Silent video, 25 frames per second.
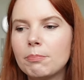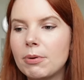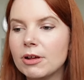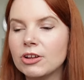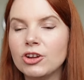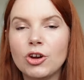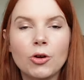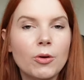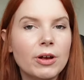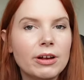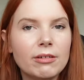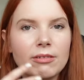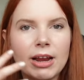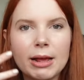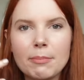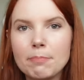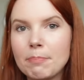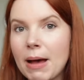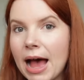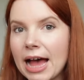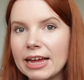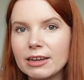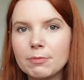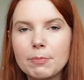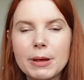you know, like
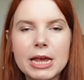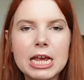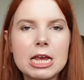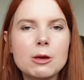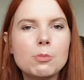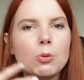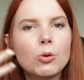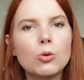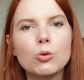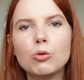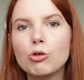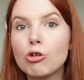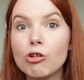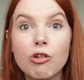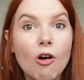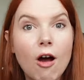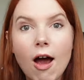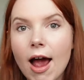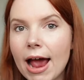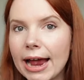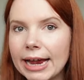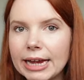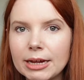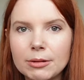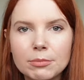bad people,
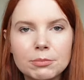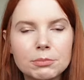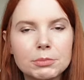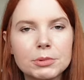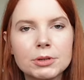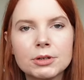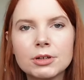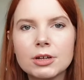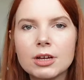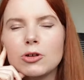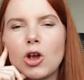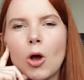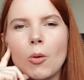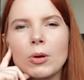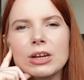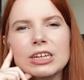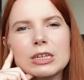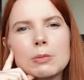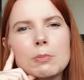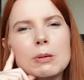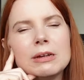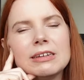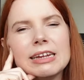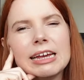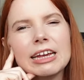crime, going
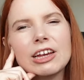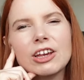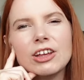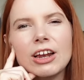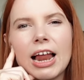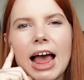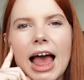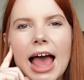to particular